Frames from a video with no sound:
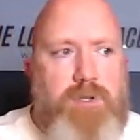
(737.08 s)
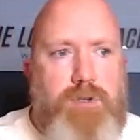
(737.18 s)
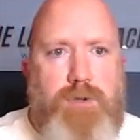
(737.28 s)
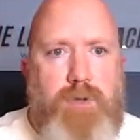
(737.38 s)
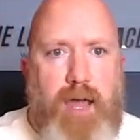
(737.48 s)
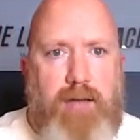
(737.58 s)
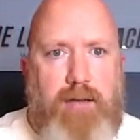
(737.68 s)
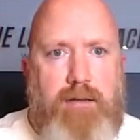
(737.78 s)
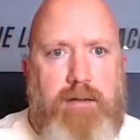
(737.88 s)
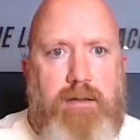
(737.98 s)
Why would you do that?
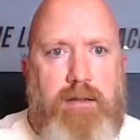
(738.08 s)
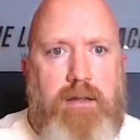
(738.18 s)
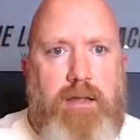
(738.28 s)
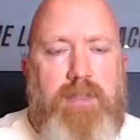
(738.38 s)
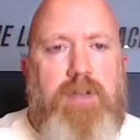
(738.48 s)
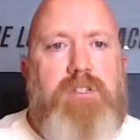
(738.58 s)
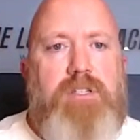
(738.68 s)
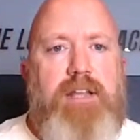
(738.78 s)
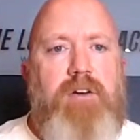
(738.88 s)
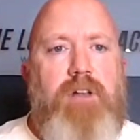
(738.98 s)

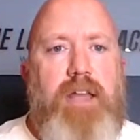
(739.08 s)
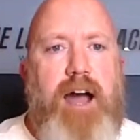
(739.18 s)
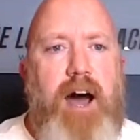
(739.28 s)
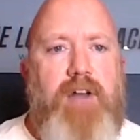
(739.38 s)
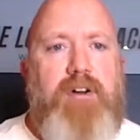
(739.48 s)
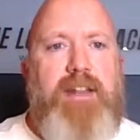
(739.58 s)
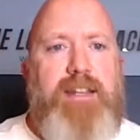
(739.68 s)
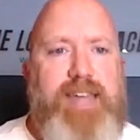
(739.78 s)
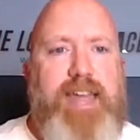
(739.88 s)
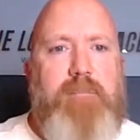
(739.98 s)
There's literally
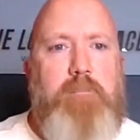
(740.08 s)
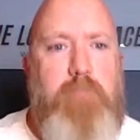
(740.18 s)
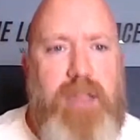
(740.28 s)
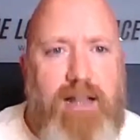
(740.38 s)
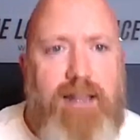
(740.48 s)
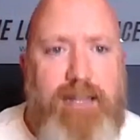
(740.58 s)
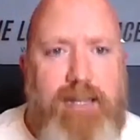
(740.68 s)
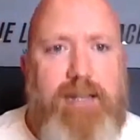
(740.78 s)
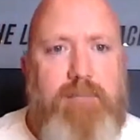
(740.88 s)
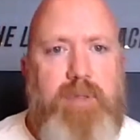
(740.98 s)
110
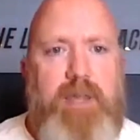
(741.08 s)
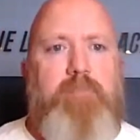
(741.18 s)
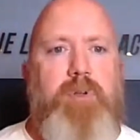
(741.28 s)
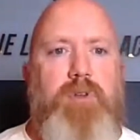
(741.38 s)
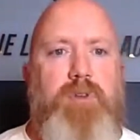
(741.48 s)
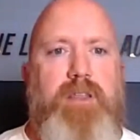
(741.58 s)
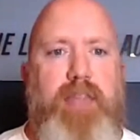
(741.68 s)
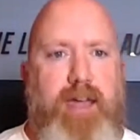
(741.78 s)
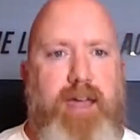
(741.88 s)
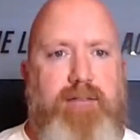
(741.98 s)
million people
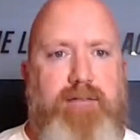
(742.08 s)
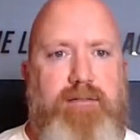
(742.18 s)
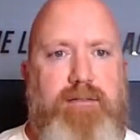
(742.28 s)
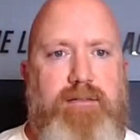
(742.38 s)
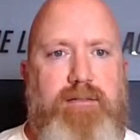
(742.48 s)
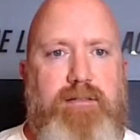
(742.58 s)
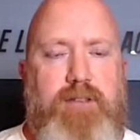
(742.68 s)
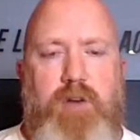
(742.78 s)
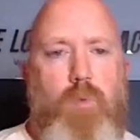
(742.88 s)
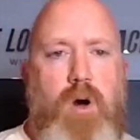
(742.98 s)
doing that.
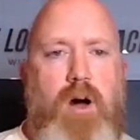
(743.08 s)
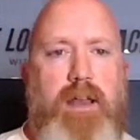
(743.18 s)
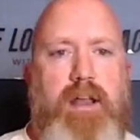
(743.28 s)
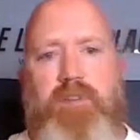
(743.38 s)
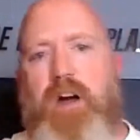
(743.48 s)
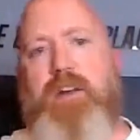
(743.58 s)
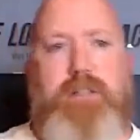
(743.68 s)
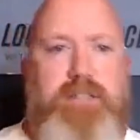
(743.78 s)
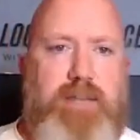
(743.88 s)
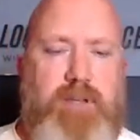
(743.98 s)
You're one of
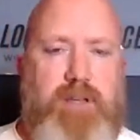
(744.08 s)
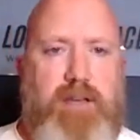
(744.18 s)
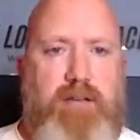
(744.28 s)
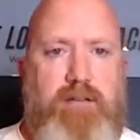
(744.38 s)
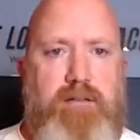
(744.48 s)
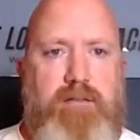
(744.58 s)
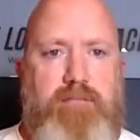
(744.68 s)
110 million.